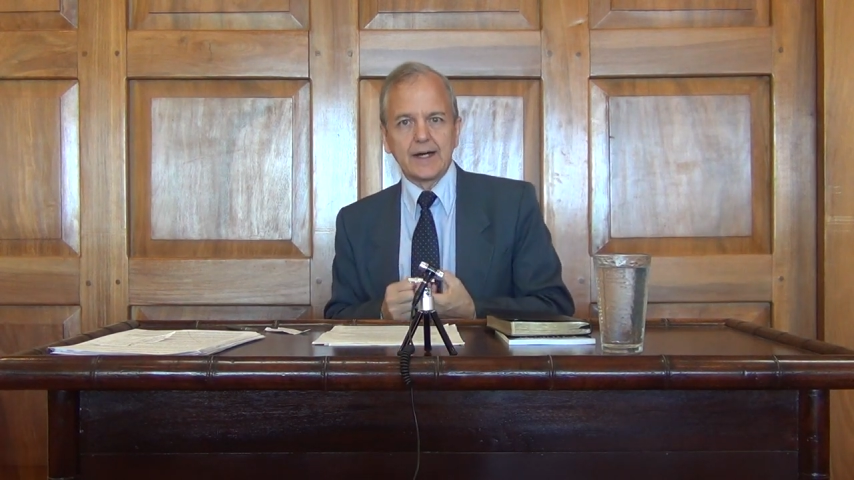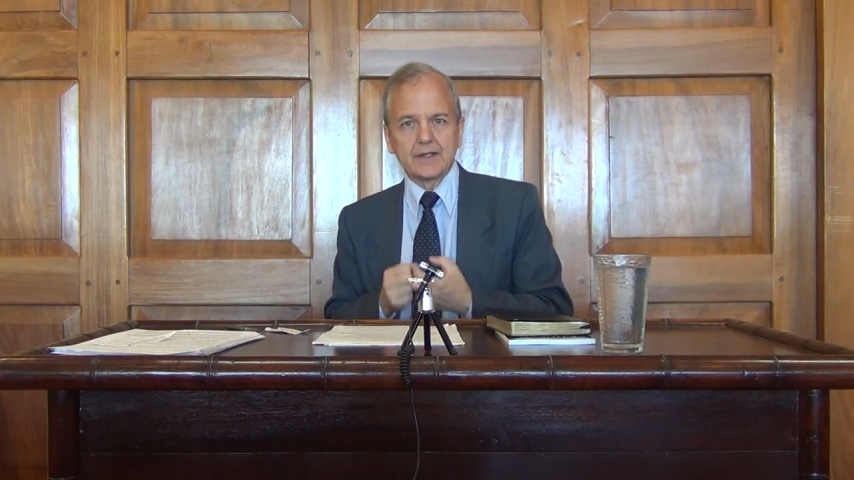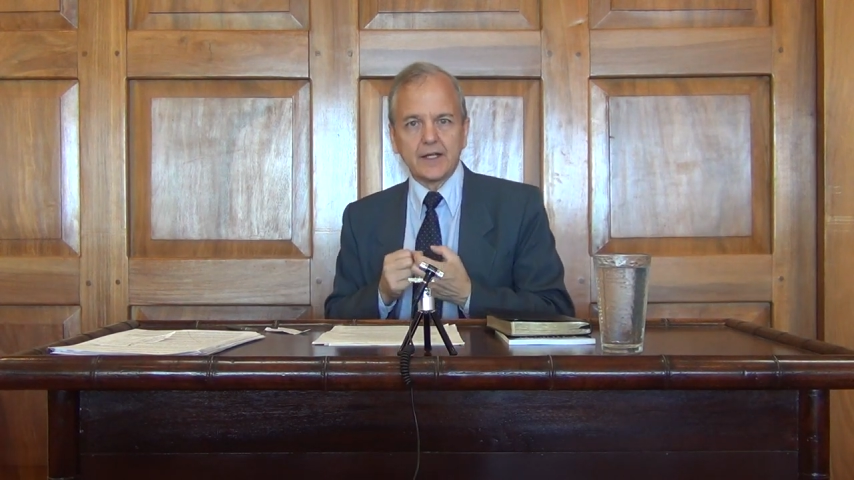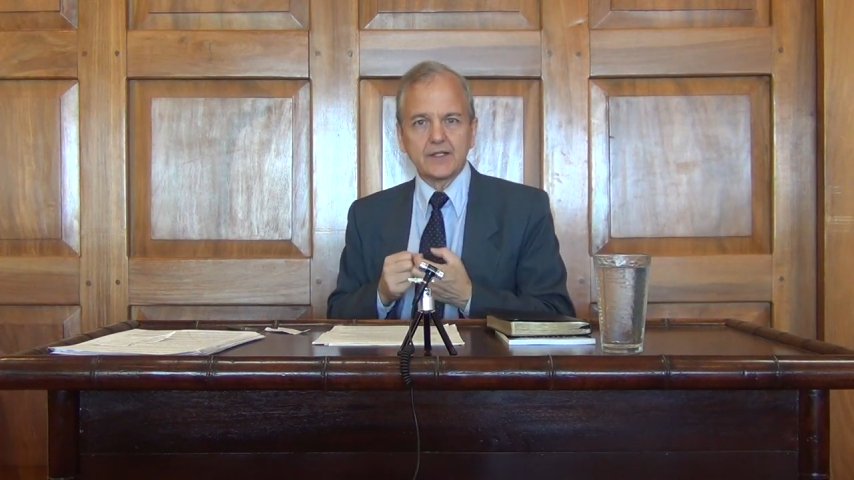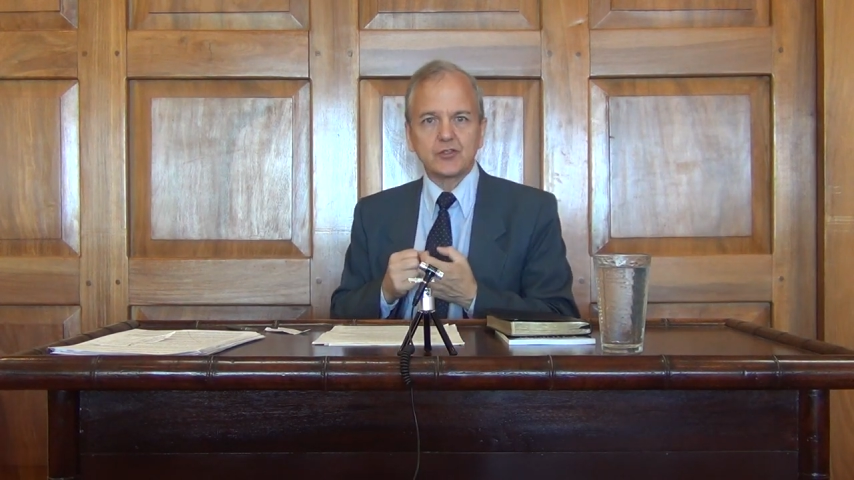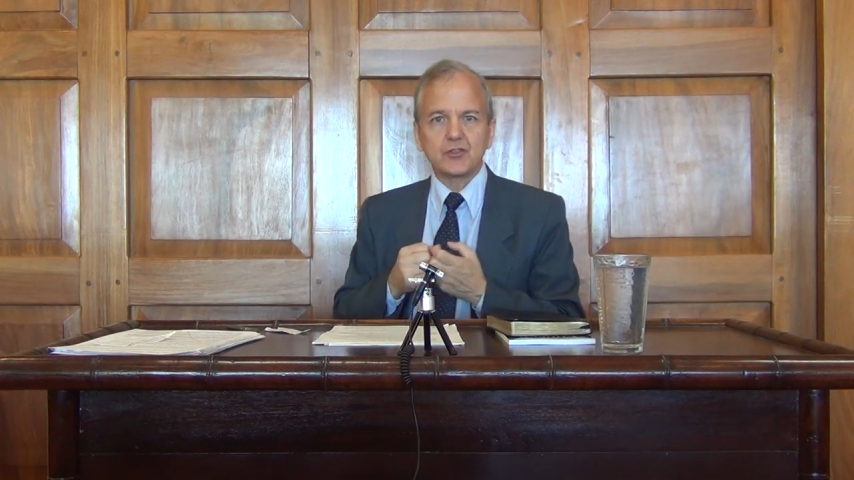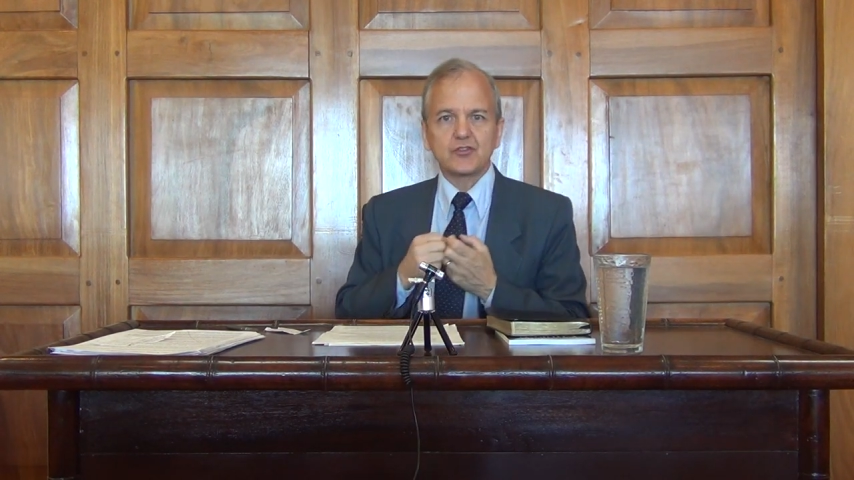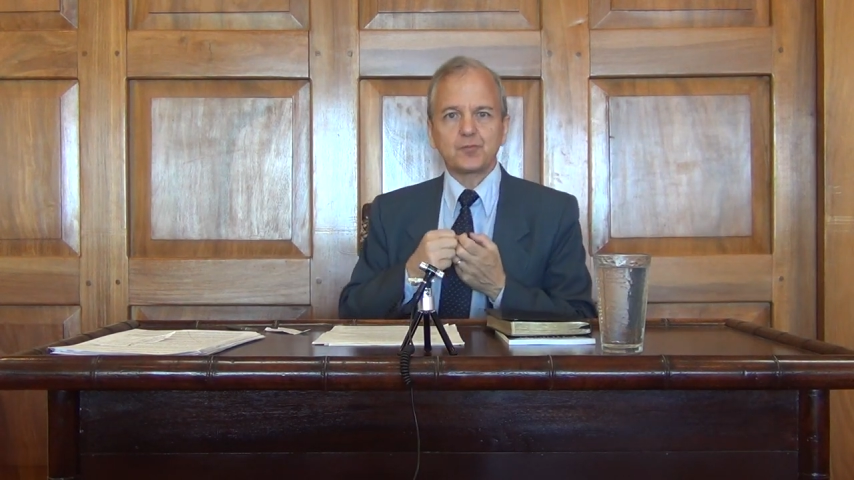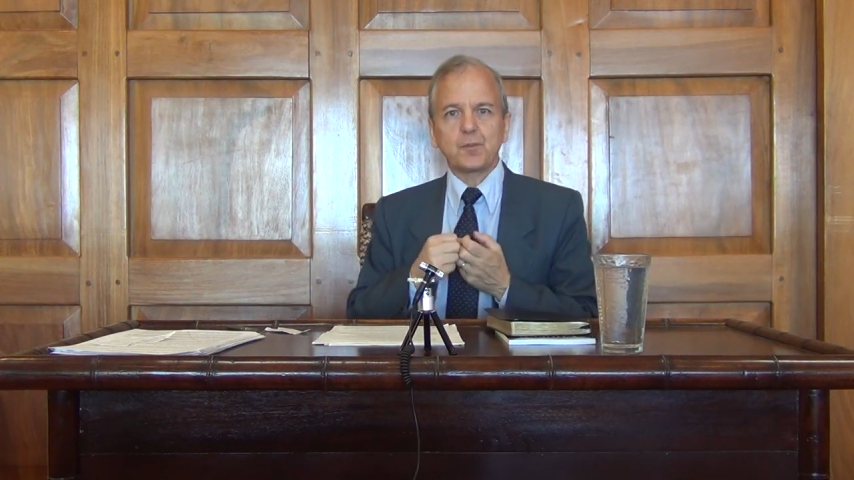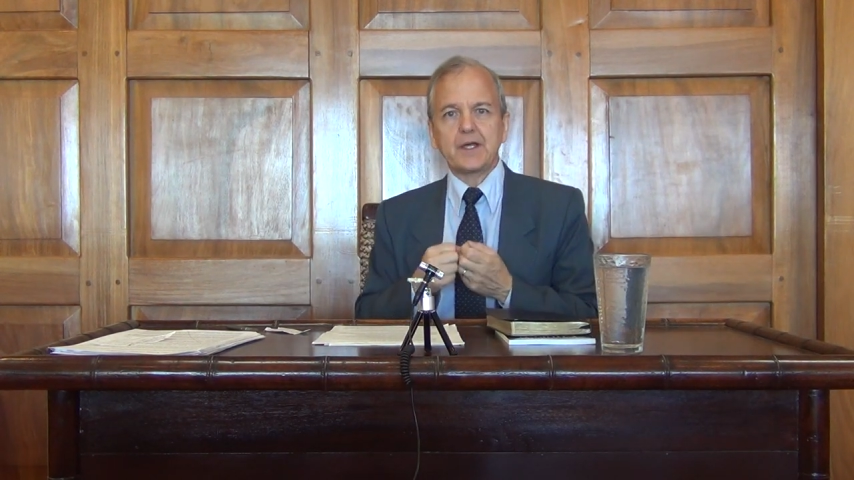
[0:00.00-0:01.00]
I'd like to
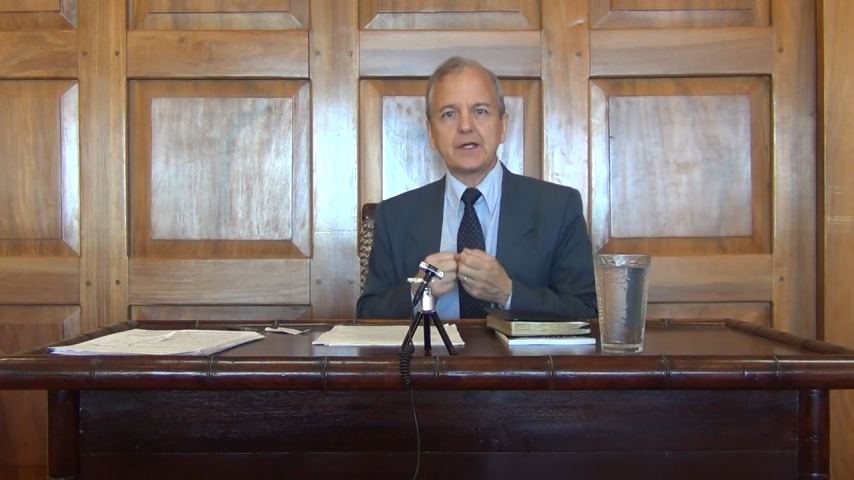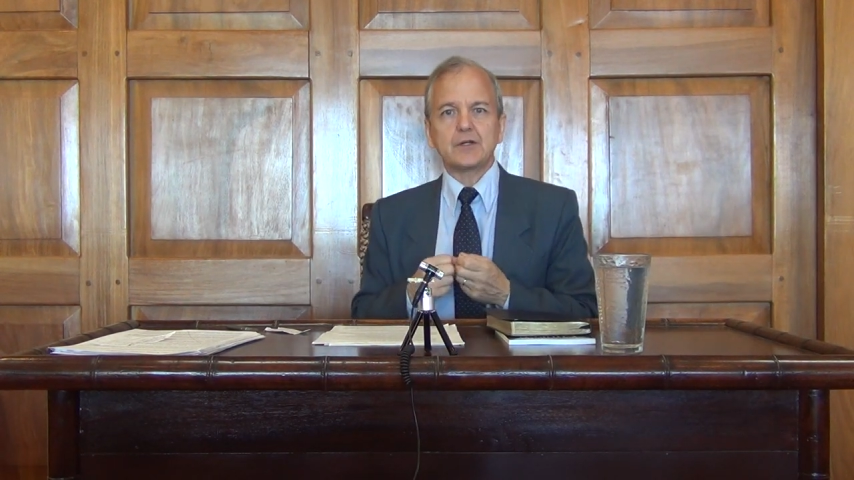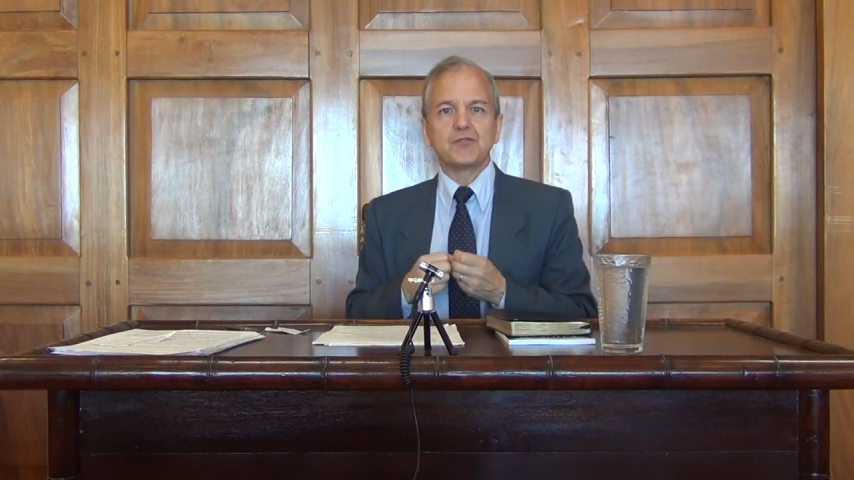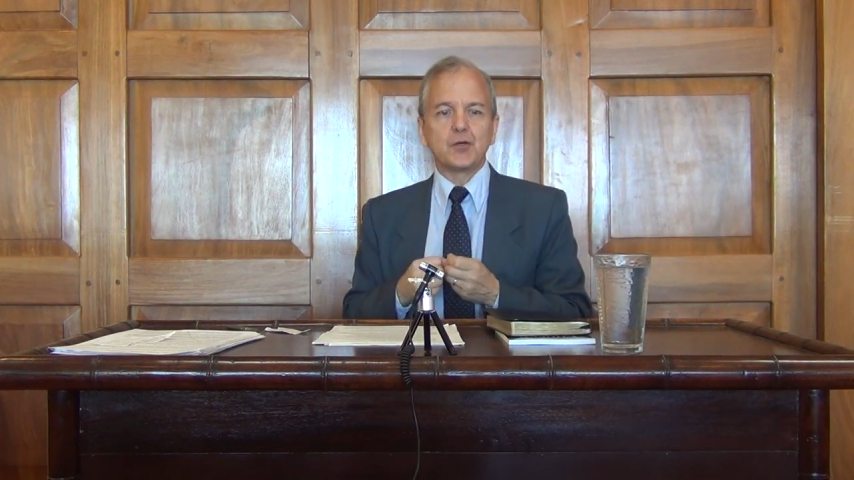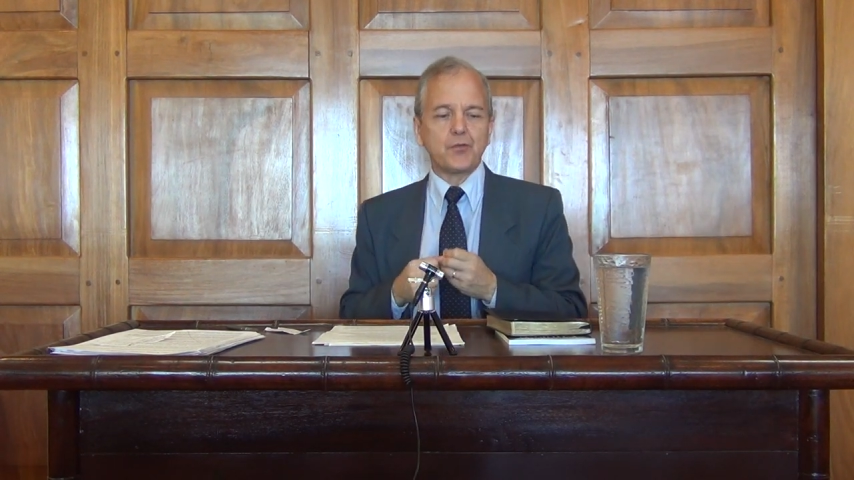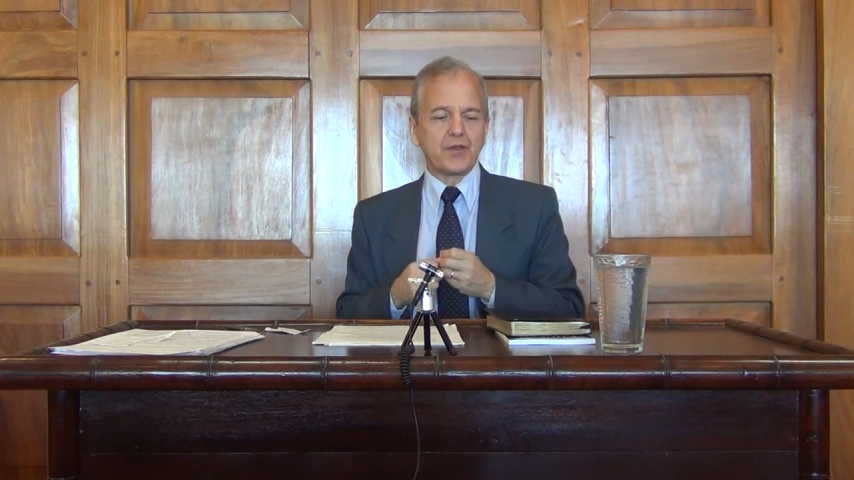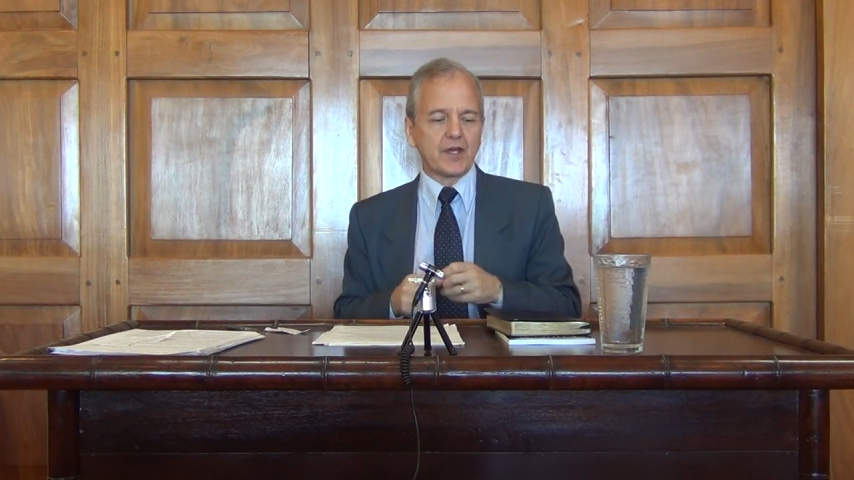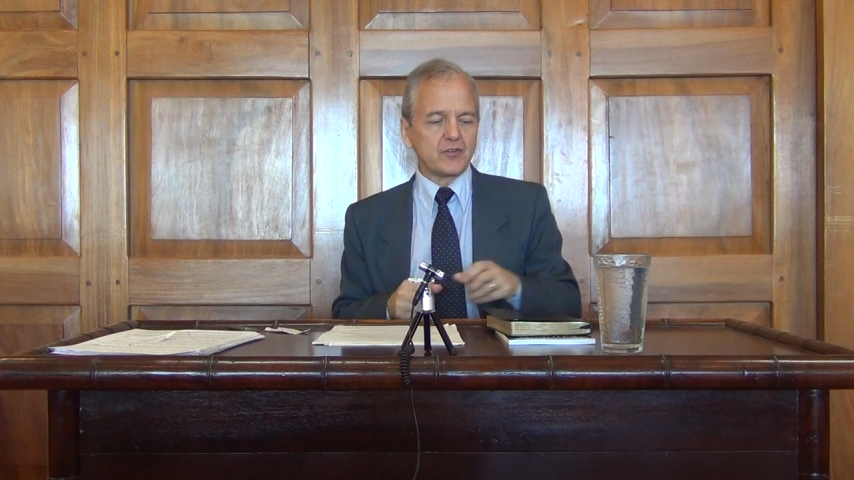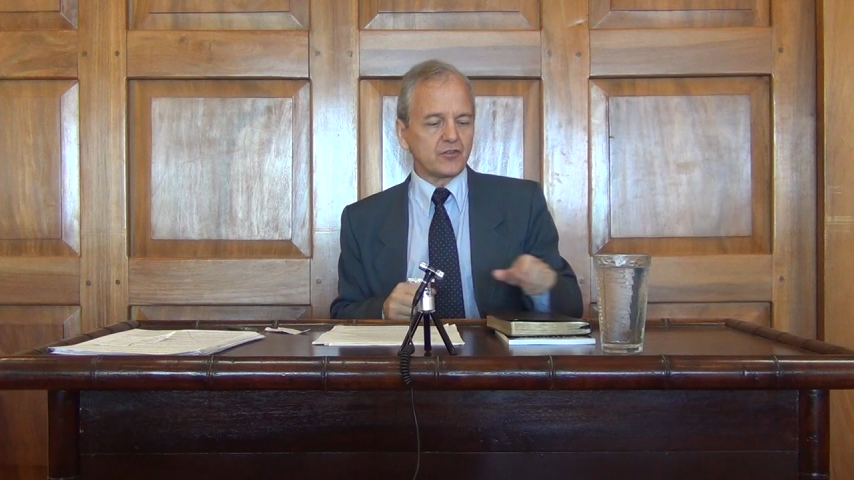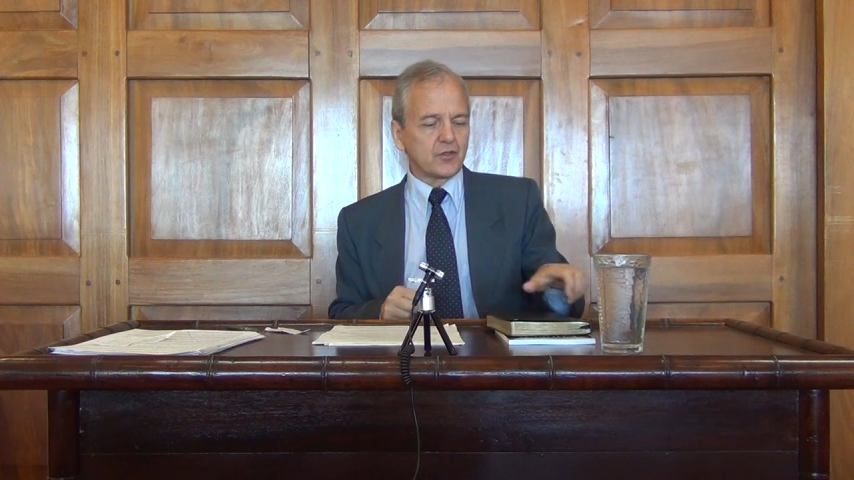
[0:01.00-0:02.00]
explain a few
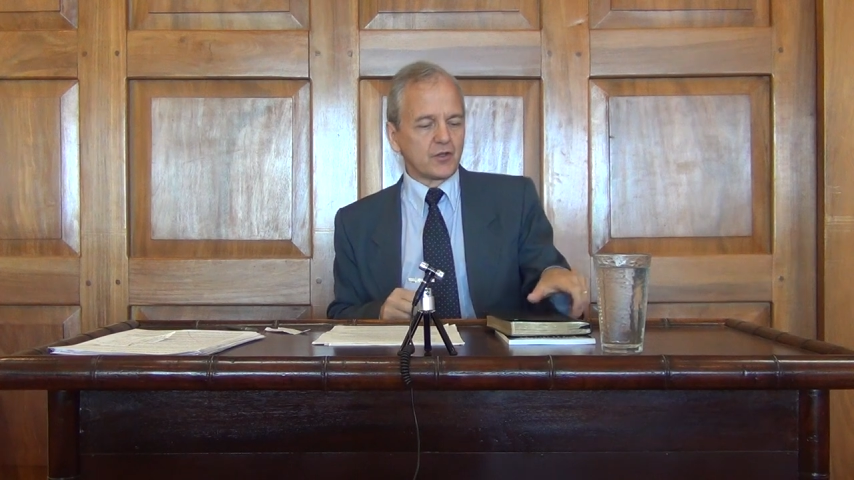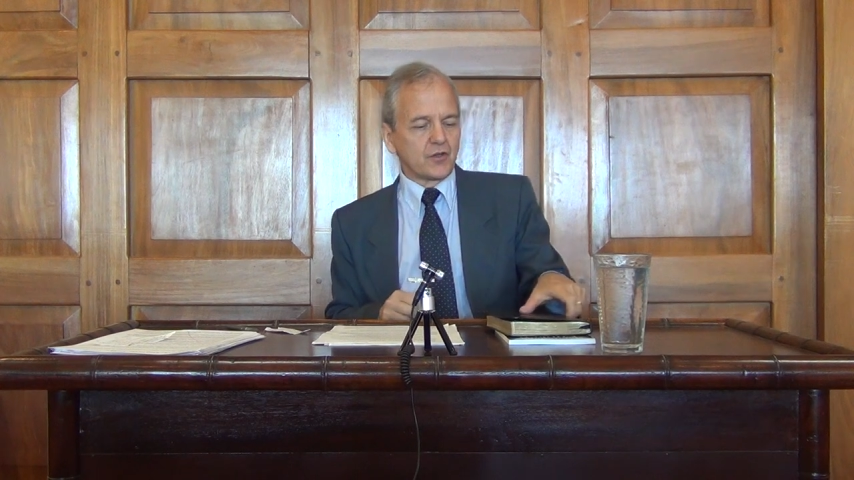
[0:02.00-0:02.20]
things,